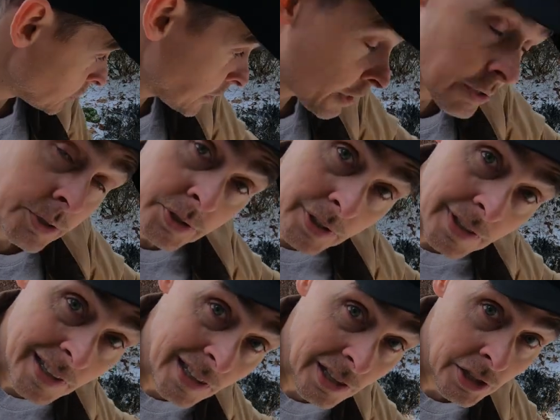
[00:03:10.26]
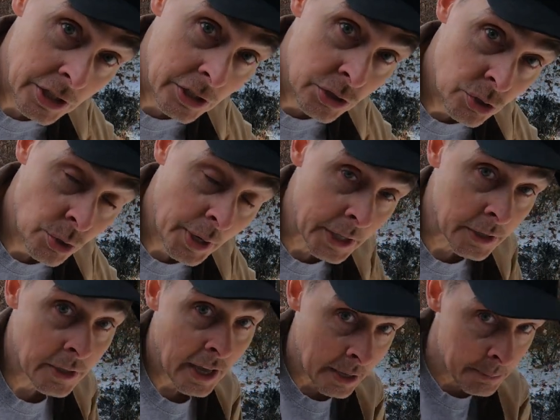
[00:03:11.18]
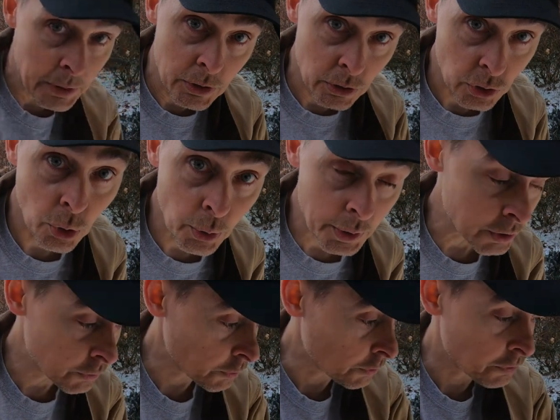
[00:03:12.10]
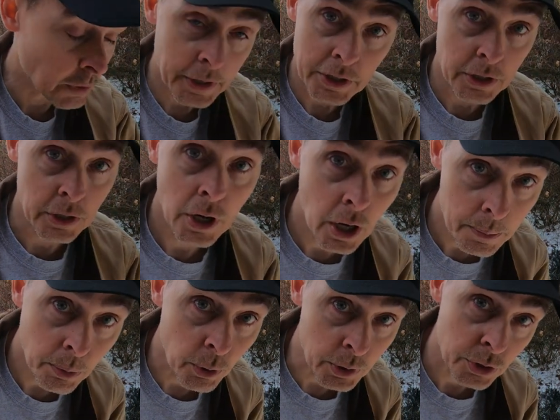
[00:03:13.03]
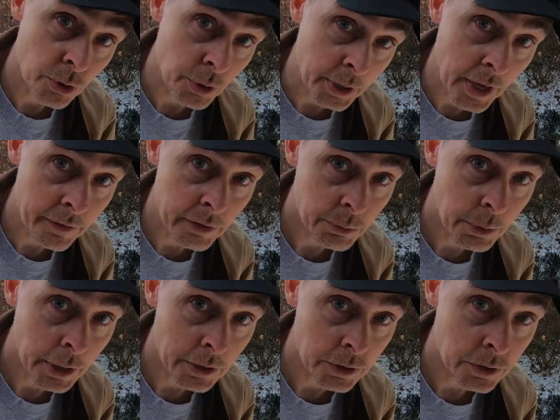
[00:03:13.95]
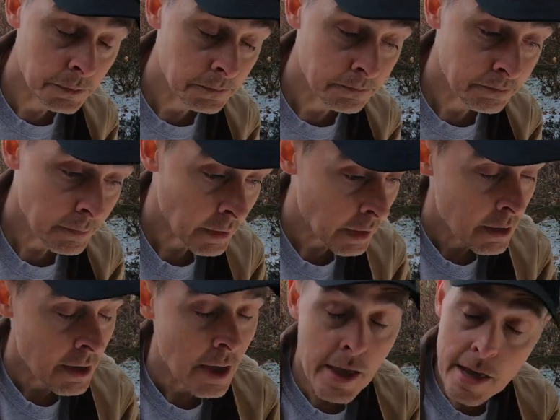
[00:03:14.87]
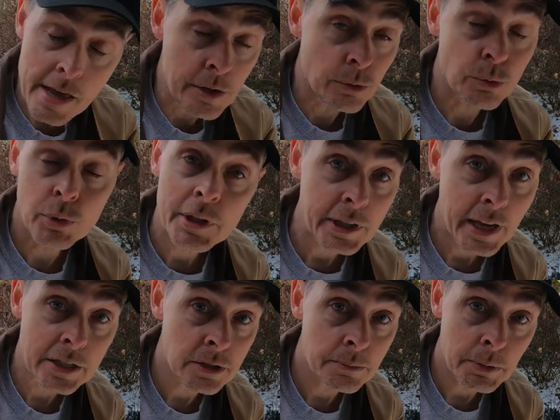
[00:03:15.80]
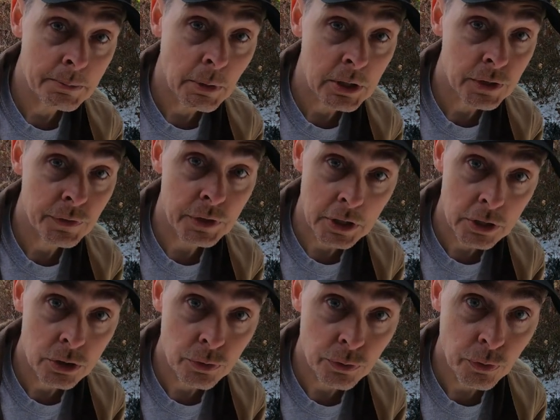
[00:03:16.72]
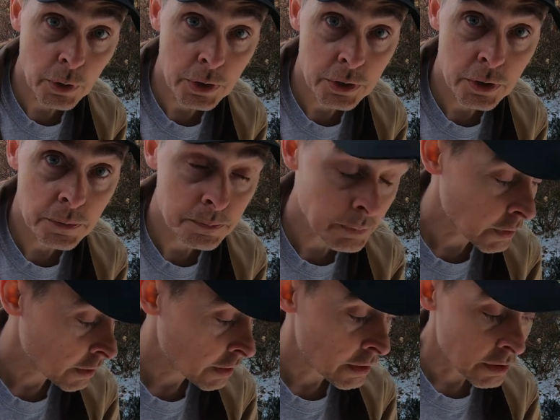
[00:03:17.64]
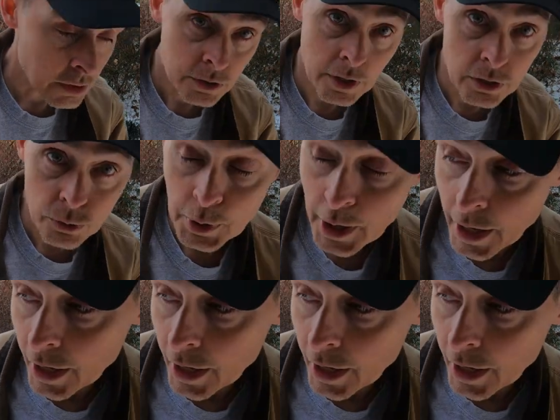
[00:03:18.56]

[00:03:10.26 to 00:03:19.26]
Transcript: this house, this drain had been notorious for flooding the carport during heavy rains. It really hasn't been much of an issue for us since we